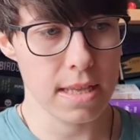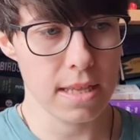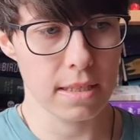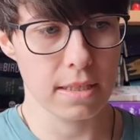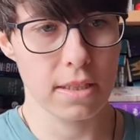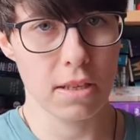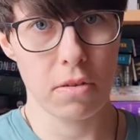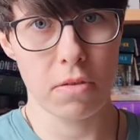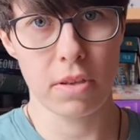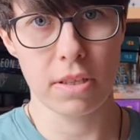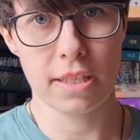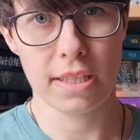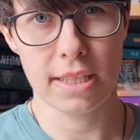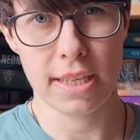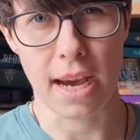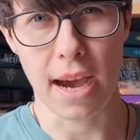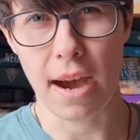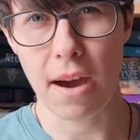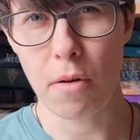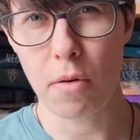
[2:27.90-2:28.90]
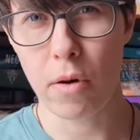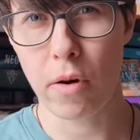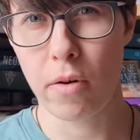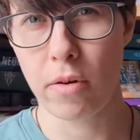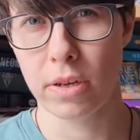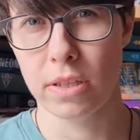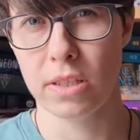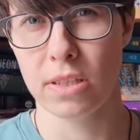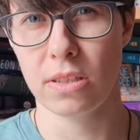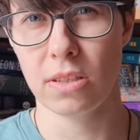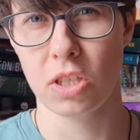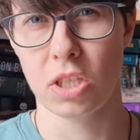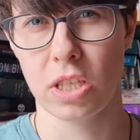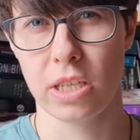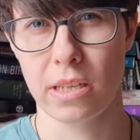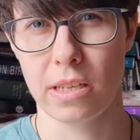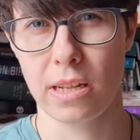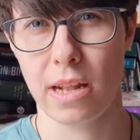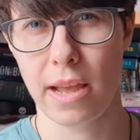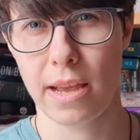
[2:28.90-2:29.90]
So this tower, it's not
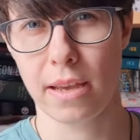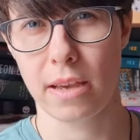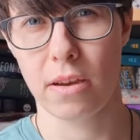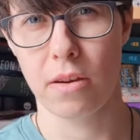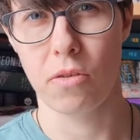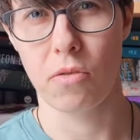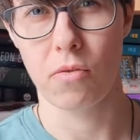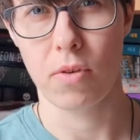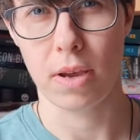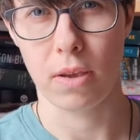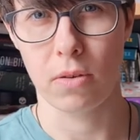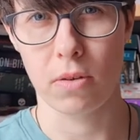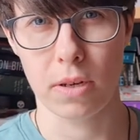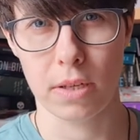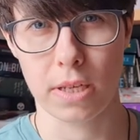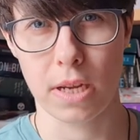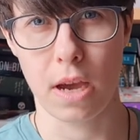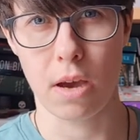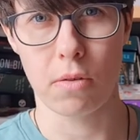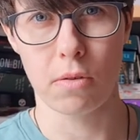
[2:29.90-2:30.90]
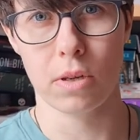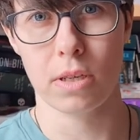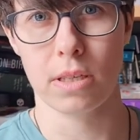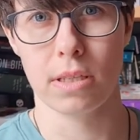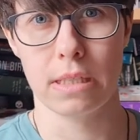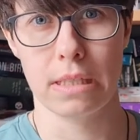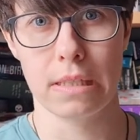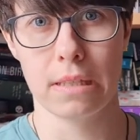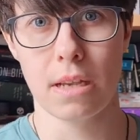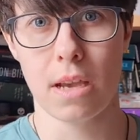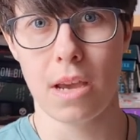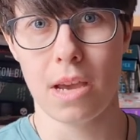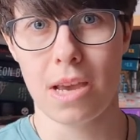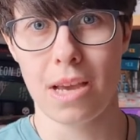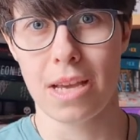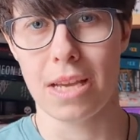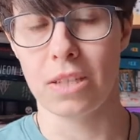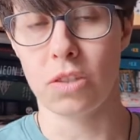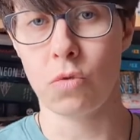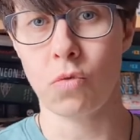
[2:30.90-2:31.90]
just like a regular tower,
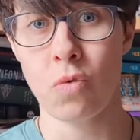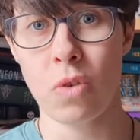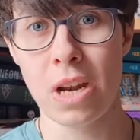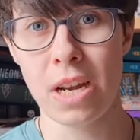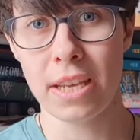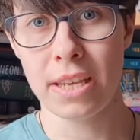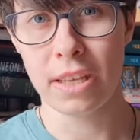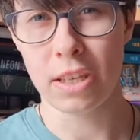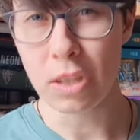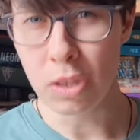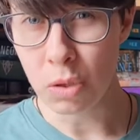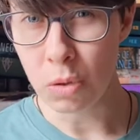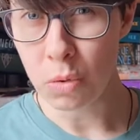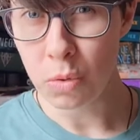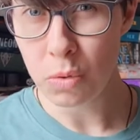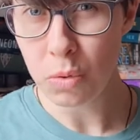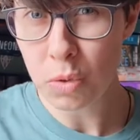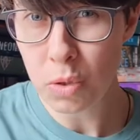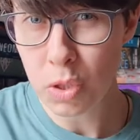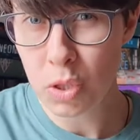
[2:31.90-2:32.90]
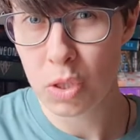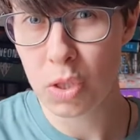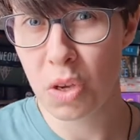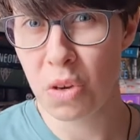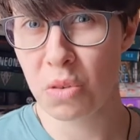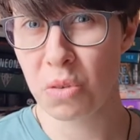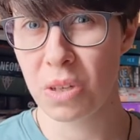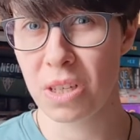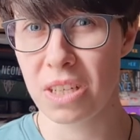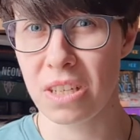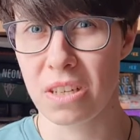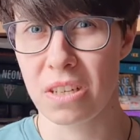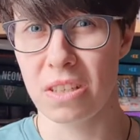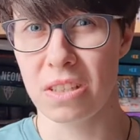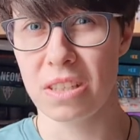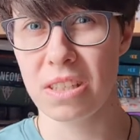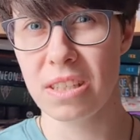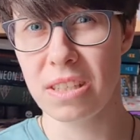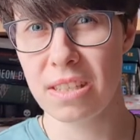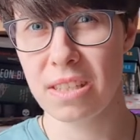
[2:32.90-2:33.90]
it's really huge. So it
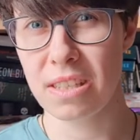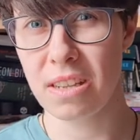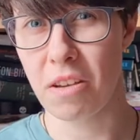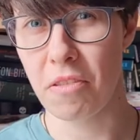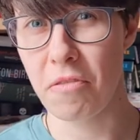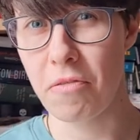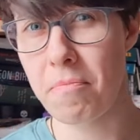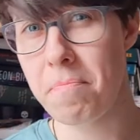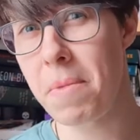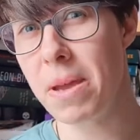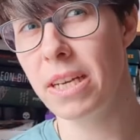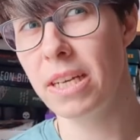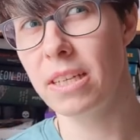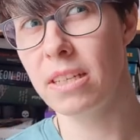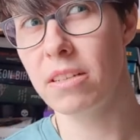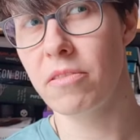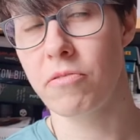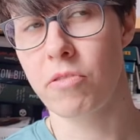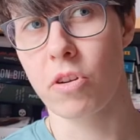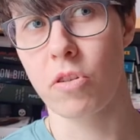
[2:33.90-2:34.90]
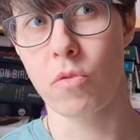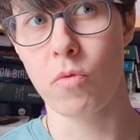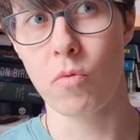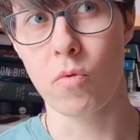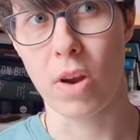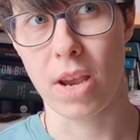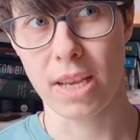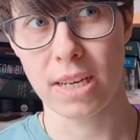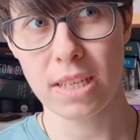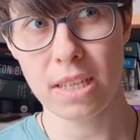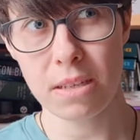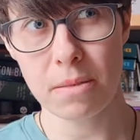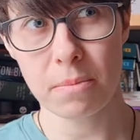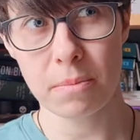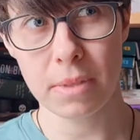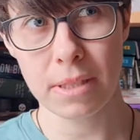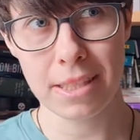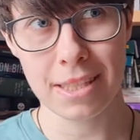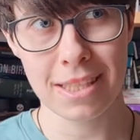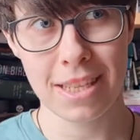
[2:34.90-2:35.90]
consists of many different
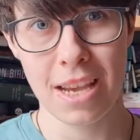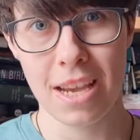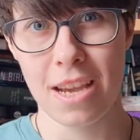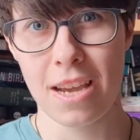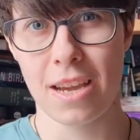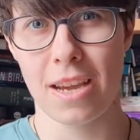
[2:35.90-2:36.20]
ringdoms.